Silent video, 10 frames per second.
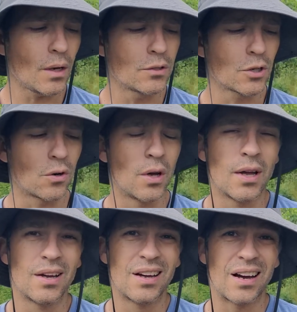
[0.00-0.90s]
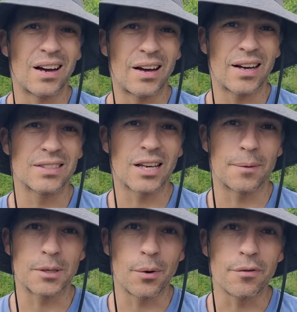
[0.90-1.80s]
So uh,
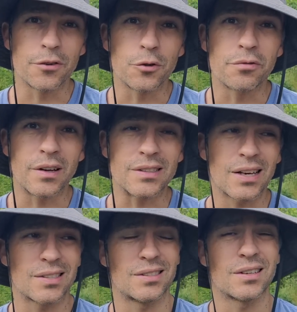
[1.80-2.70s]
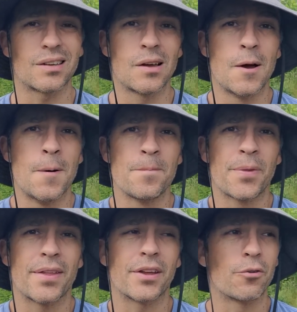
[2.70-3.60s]
Hascaps, however, do fantastic.
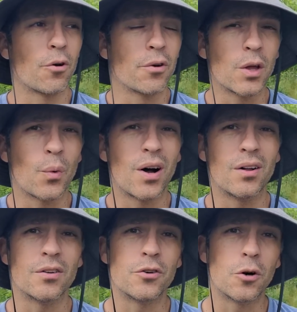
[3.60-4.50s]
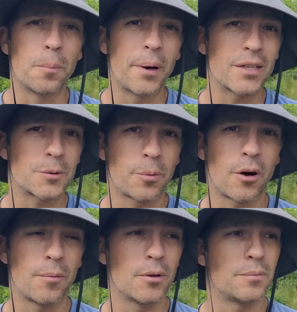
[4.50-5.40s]
They grow really well, no pest
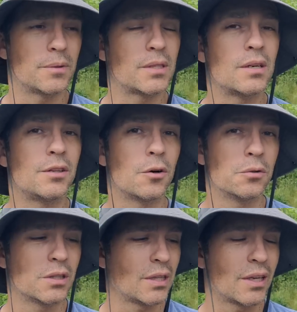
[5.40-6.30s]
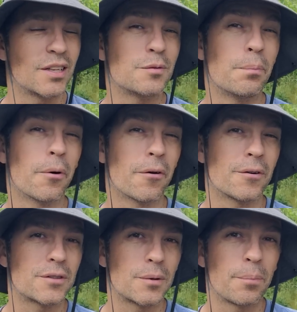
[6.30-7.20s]
problems. The only thing is birds.